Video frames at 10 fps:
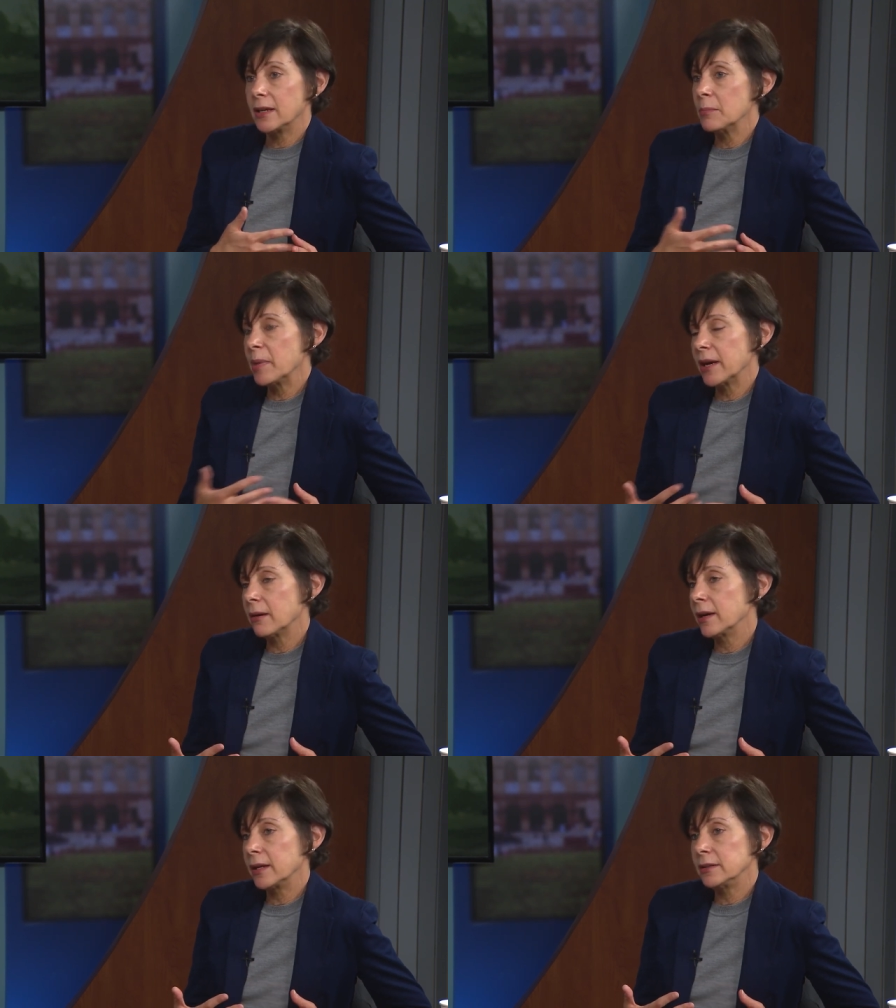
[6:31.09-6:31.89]

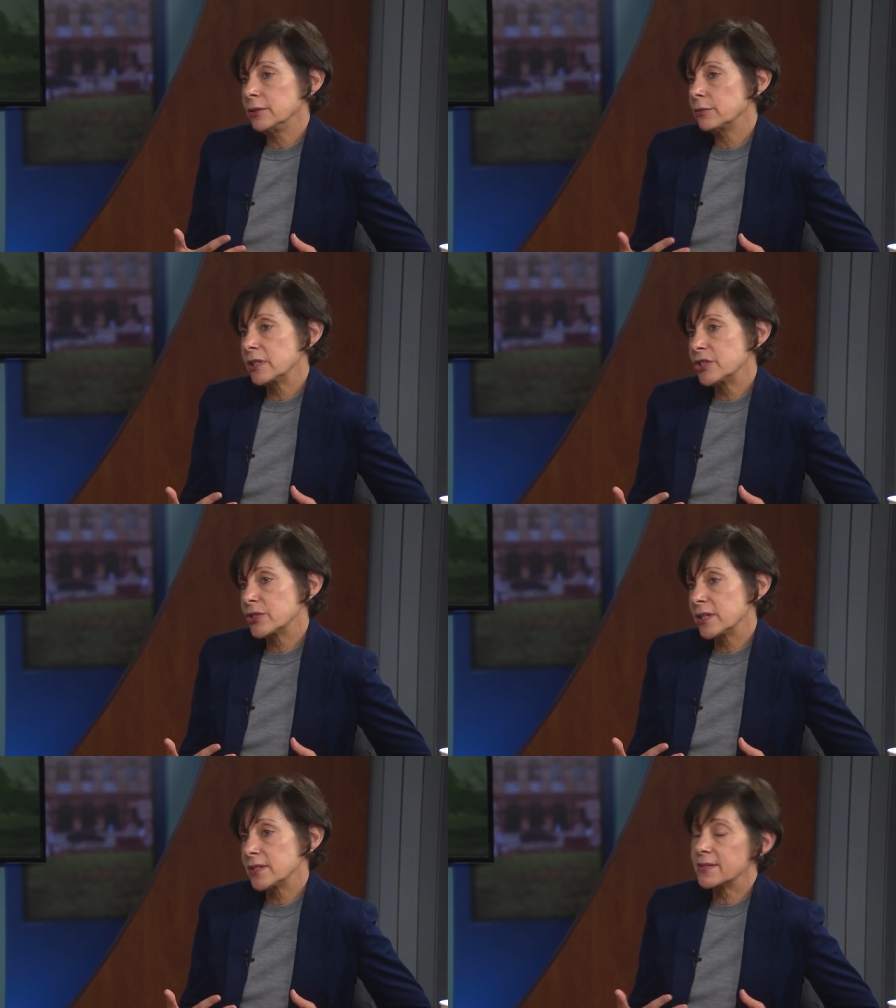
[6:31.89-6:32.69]
comparing
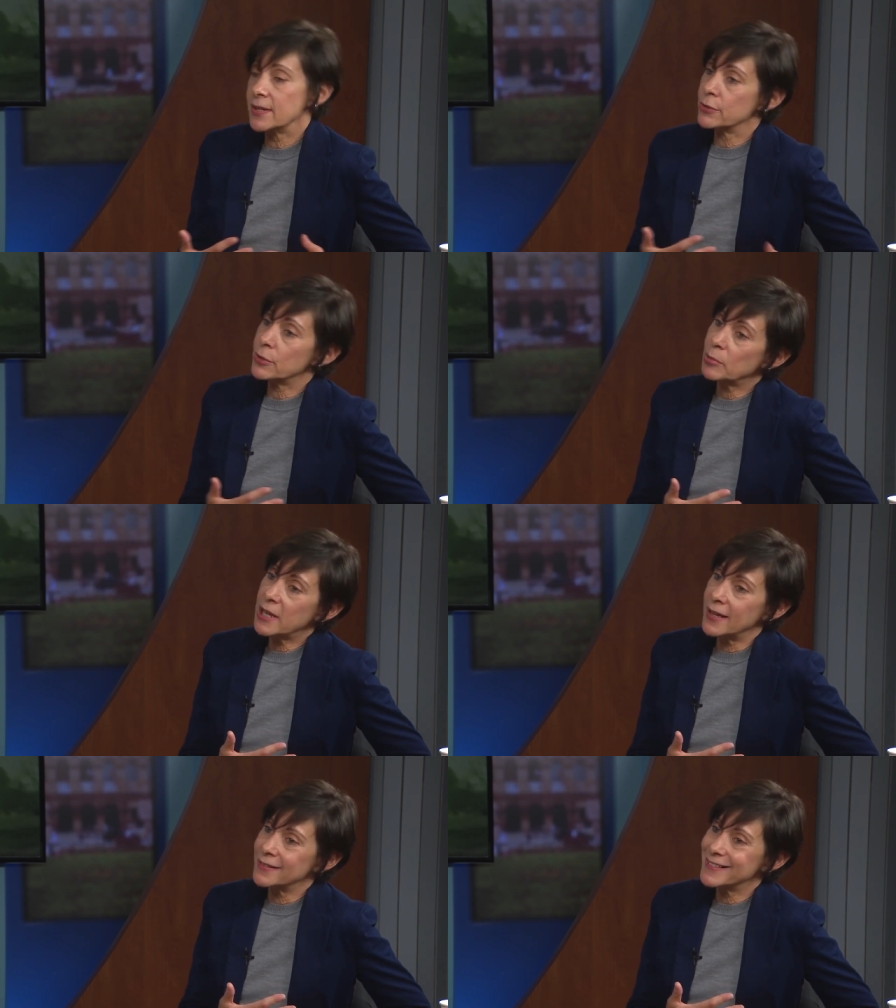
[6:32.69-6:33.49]
Lucretia to Sandra
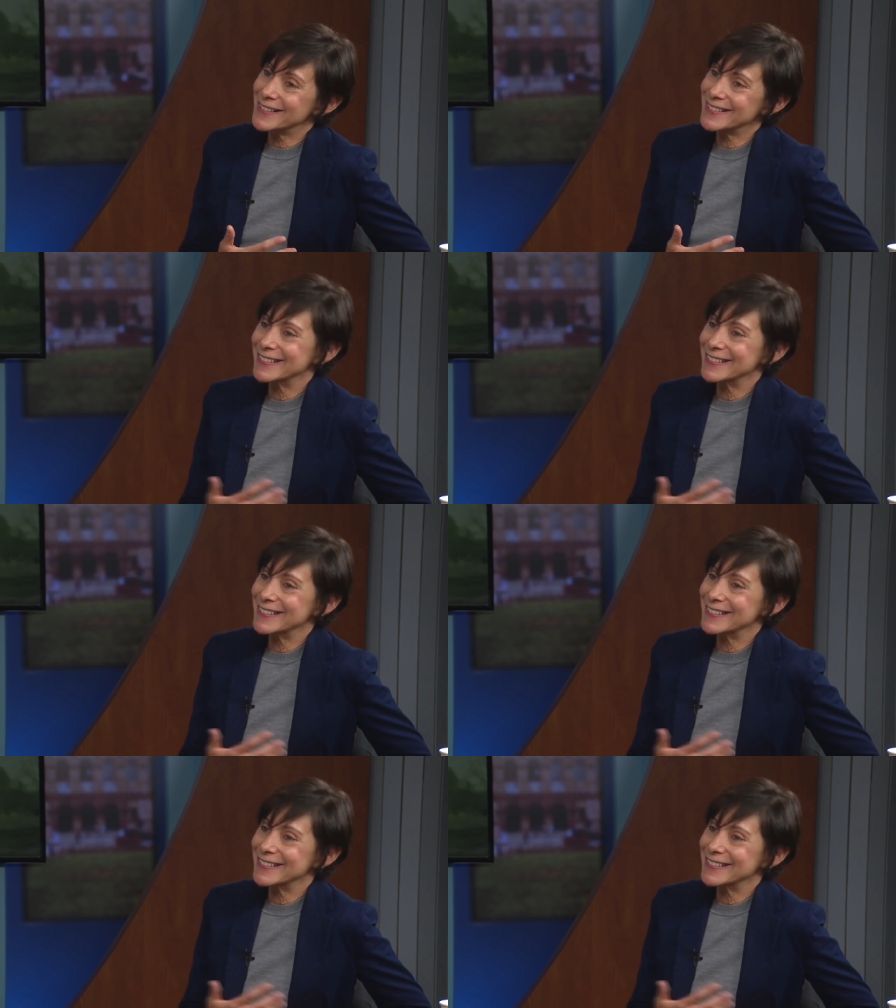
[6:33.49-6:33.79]
Bland,